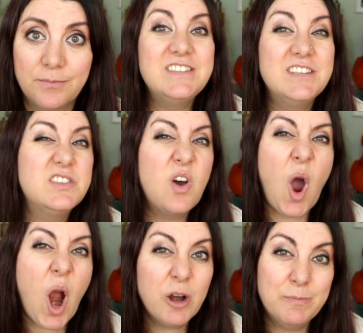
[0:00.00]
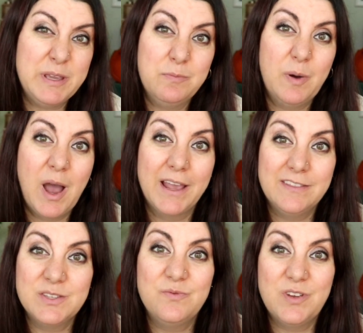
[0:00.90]
This is the heartbeat behind
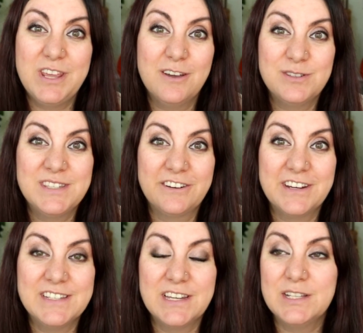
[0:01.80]
this video series,